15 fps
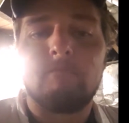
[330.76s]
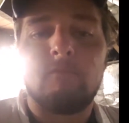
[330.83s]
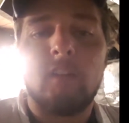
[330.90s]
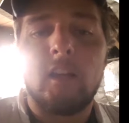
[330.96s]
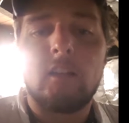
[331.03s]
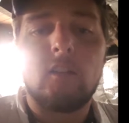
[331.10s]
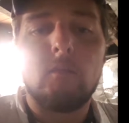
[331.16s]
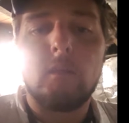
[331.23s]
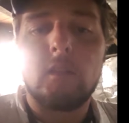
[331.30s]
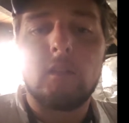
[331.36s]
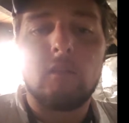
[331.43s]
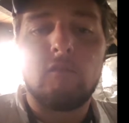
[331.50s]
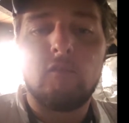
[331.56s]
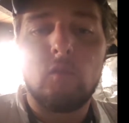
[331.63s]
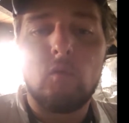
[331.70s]

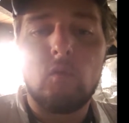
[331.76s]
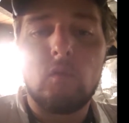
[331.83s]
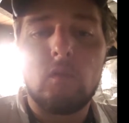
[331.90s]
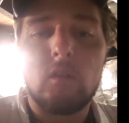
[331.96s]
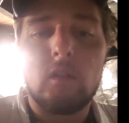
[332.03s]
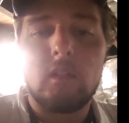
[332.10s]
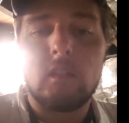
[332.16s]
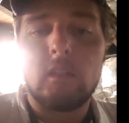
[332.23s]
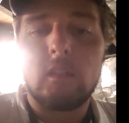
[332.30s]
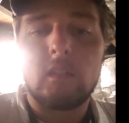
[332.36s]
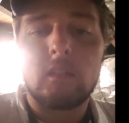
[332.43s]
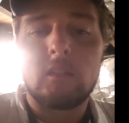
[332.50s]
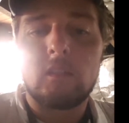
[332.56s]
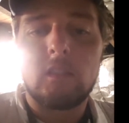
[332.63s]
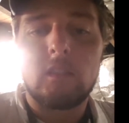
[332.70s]
vacuuming the floor, and then
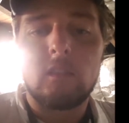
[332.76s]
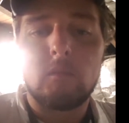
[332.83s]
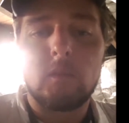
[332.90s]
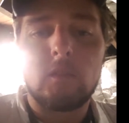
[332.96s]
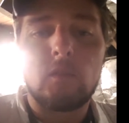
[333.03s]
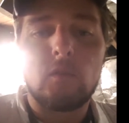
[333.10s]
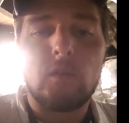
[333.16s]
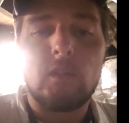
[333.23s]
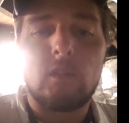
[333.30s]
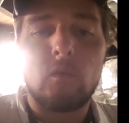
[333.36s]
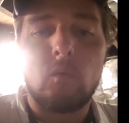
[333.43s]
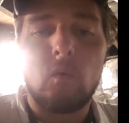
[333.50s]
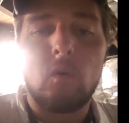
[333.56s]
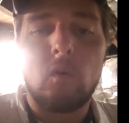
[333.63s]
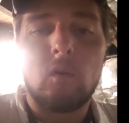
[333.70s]
like I said, I'm going to treat
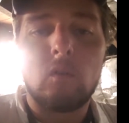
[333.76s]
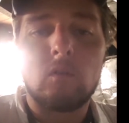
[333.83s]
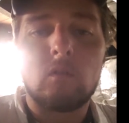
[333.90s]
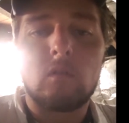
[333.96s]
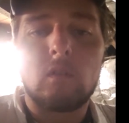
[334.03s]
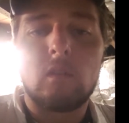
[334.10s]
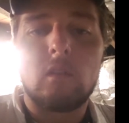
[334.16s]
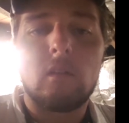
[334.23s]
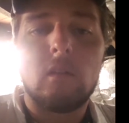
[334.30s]
the walls,